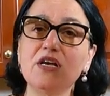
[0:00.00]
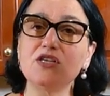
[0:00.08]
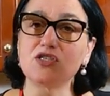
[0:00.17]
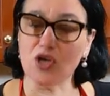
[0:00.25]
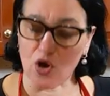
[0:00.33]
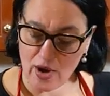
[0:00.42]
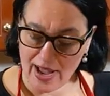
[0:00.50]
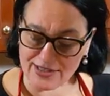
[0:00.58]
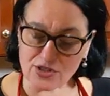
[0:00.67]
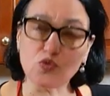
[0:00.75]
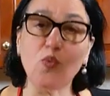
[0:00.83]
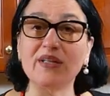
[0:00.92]
So I
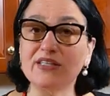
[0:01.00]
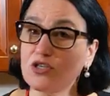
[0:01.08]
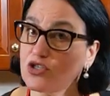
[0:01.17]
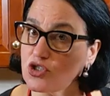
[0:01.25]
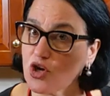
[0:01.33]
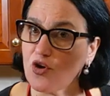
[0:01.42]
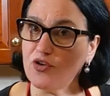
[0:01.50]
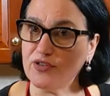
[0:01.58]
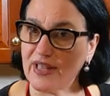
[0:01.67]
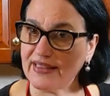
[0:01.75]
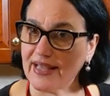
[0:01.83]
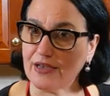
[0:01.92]
just wanted to show you
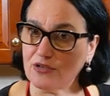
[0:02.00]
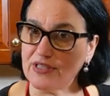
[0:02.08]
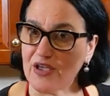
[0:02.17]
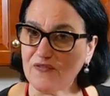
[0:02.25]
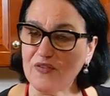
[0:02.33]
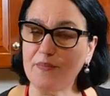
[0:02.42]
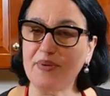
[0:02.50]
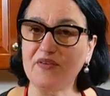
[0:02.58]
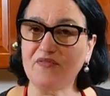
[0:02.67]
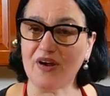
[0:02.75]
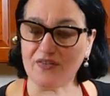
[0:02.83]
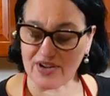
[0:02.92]
that there could definitely be
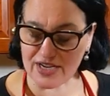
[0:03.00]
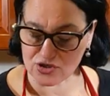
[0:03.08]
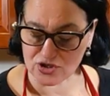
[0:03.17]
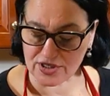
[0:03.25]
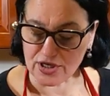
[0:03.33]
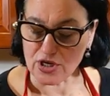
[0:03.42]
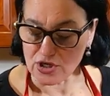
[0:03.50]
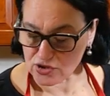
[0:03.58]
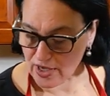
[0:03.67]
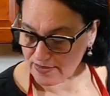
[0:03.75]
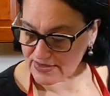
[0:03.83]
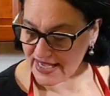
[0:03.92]
a variation.
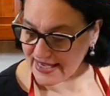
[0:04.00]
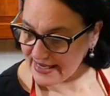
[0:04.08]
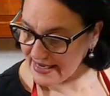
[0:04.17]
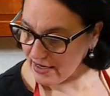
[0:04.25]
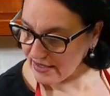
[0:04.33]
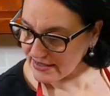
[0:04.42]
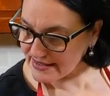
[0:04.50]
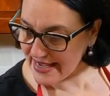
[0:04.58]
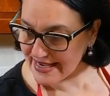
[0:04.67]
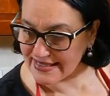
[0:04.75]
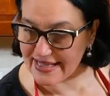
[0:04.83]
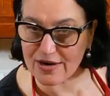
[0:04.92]
So I'm taking
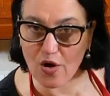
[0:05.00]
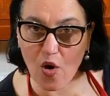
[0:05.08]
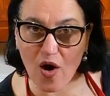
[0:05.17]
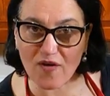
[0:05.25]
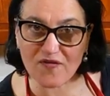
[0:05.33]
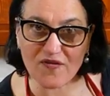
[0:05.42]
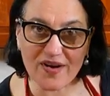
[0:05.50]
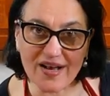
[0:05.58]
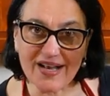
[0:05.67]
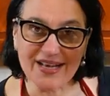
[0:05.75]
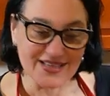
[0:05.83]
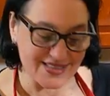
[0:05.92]
it off
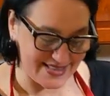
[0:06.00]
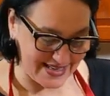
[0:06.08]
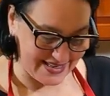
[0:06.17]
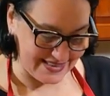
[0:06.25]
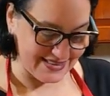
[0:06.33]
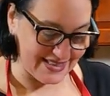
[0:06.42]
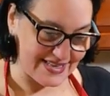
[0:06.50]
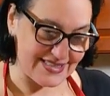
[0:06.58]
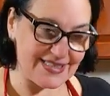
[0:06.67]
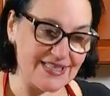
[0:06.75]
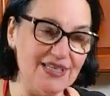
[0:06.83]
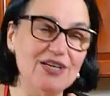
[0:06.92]
the
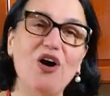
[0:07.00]
list.